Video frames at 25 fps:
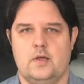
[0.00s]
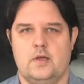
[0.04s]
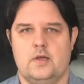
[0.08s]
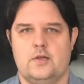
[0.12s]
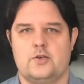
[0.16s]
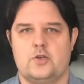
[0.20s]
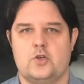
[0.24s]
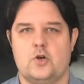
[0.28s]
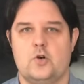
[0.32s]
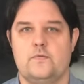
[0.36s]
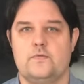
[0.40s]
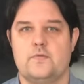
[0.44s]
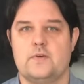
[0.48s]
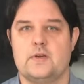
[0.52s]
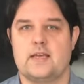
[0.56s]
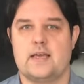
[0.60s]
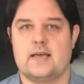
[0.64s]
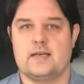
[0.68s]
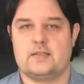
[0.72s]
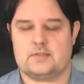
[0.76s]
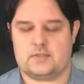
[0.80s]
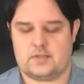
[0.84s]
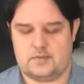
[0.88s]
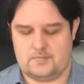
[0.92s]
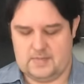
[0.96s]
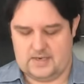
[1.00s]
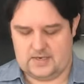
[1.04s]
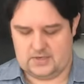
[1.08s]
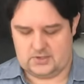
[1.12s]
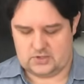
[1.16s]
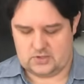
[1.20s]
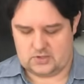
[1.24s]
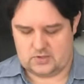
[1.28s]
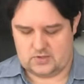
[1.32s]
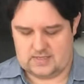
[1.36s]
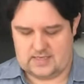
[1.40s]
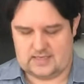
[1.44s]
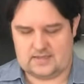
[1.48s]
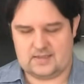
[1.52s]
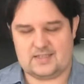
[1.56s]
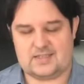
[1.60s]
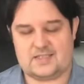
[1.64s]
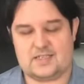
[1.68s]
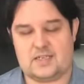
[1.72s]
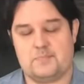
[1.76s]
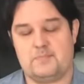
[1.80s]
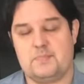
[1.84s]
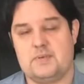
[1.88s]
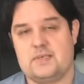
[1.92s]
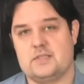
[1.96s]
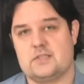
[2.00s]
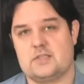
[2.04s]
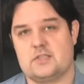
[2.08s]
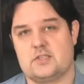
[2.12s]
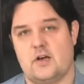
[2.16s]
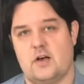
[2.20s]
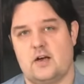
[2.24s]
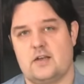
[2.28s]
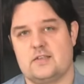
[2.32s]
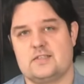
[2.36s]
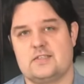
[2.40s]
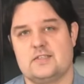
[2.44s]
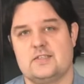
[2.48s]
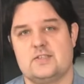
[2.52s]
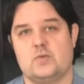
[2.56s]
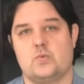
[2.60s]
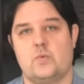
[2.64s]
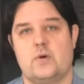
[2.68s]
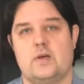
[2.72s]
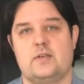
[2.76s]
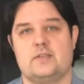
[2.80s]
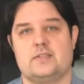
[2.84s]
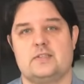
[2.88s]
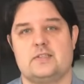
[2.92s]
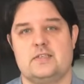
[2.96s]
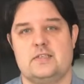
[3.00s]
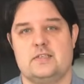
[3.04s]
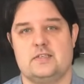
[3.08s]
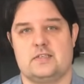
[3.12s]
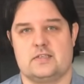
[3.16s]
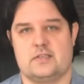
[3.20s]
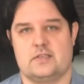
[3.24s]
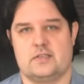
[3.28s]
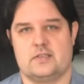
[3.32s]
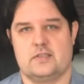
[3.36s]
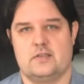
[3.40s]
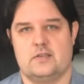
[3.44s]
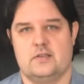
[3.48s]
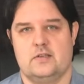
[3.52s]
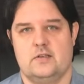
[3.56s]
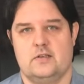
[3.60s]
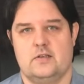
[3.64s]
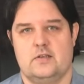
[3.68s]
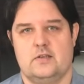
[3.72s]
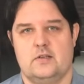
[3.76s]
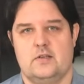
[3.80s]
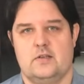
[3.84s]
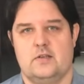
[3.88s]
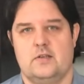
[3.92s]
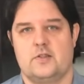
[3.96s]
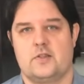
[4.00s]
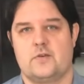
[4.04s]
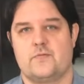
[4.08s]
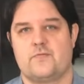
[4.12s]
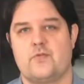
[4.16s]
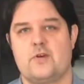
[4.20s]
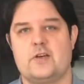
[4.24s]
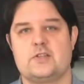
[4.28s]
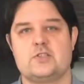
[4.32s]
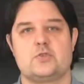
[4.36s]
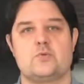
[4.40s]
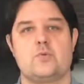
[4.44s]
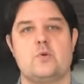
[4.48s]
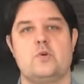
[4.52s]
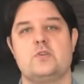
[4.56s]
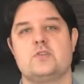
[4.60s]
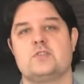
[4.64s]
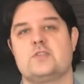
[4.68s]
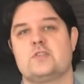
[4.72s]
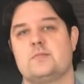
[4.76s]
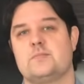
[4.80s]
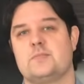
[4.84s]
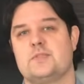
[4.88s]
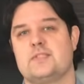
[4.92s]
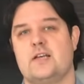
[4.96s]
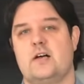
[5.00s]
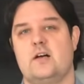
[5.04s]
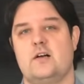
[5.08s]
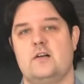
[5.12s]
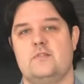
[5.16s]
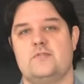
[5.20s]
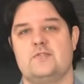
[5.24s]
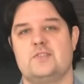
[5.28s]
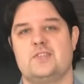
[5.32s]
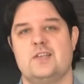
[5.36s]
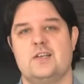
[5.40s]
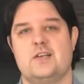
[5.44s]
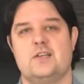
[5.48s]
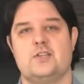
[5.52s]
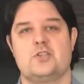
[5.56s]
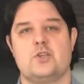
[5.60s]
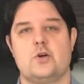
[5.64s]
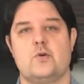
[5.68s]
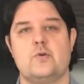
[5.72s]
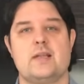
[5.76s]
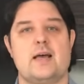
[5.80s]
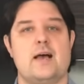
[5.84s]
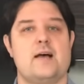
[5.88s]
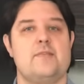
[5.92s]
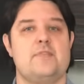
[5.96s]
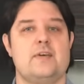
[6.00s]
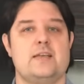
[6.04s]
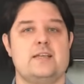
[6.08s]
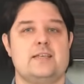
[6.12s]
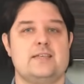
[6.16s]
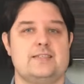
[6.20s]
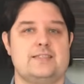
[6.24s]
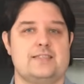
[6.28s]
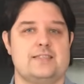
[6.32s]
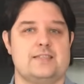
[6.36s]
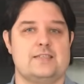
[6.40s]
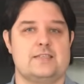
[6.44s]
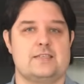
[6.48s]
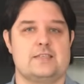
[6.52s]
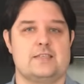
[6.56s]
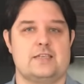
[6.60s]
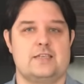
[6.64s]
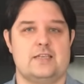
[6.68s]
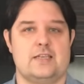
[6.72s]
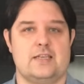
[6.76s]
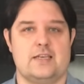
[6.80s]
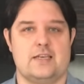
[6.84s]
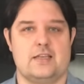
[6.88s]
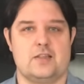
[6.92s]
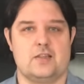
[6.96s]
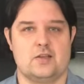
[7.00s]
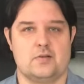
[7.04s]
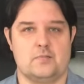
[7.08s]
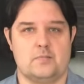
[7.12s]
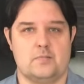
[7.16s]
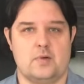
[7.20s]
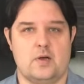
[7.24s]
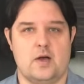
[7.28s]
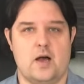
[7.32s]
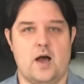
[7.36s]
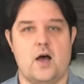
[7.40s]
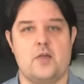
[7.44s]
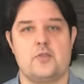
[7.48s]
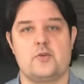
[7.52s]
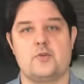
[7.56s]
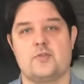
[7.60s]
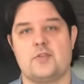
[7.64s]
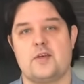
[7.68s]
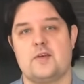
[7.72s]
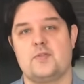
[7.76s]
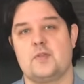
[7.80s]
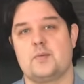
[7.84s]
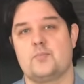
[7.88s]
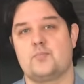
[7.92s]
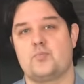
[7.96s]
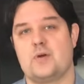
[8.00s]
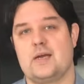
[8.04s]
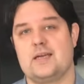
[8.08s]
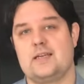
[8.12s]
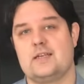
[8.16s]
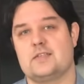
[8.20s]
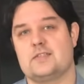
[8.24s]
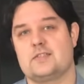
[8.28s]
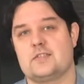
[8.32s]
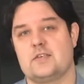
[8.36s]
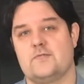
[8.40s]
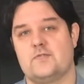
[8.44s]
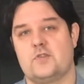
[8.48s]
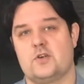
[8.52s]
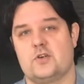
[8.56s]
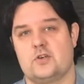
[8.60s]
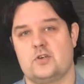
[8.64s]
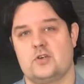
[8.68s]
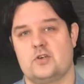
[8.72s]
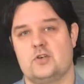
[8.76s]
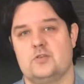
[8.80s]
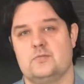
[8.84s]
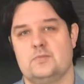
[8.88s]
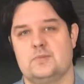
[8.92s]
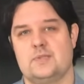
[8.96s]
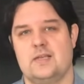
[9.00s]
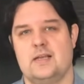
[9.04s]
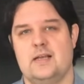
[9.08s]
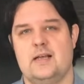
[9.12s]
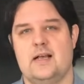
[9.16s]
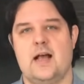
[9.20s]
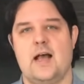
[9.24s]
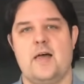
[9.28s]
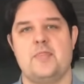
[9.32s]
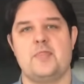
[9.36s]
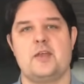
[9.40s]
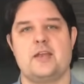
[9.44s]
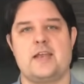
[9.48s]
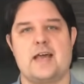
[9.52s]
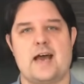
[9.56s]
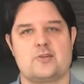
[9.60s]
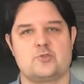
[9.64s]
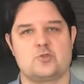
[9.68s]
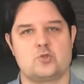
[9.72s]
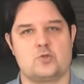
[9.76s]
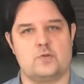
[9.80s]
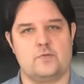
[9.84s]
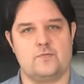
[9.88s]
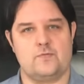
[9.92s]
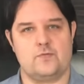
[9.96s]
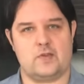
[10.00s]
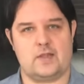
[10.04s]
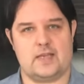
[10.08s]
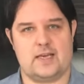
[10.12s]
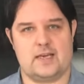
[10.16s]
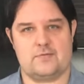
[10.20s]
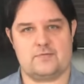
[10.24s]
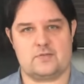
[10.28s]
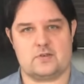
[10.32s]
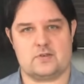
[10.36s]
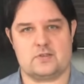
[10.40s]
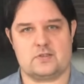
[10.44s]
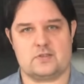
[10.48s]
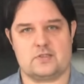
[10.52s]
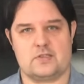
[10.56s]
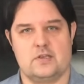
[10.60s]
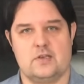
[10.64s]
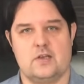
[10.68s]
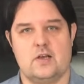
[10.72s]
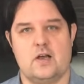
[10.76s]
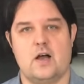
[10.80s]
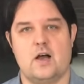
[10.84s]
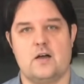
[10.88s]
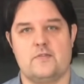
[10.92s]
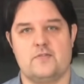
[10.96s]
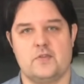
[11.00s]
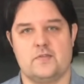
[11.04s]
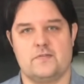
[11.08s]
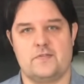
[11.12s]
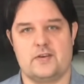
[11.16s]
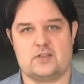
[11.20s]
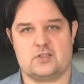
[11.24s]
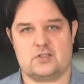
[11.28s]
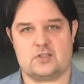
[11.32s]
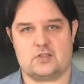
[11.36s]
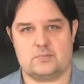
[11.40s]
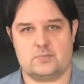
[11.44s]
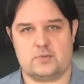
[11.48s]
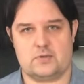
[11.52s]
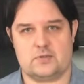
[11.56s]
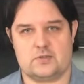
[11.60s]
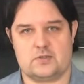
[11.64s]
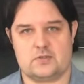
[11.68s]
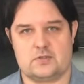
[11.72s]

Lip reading: Don't forget to make sure that the dipping sauce is well seasoned. The fresh rolls themselves don't have any seasoning in them other than the brightness of the herbs and the natural flavors of the vegetables.